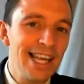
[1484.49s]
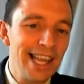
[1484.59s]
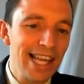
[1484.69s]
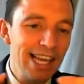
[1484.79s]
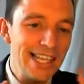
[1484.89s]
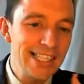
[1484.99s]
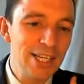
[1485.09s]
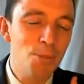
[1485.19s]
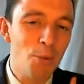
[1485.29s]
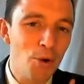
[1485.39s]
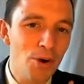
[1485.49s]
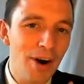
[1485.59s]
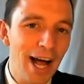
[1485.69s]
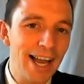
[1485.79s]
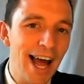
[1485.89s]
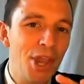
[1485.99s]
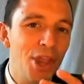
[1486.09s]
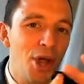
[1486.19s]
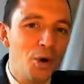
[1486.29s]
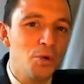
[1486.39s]
these is plural, and
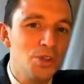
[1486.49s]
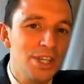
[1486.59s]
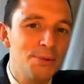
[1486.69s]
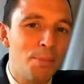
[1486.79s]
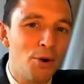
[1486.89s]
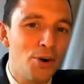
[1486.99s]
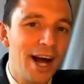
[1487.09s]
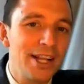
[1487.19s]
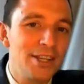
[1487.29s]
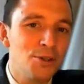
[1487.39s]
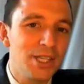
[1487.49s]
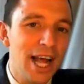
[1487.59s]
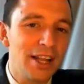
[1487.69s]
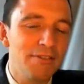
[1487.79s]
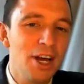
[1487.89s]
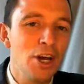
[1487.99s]
those is plural substantive.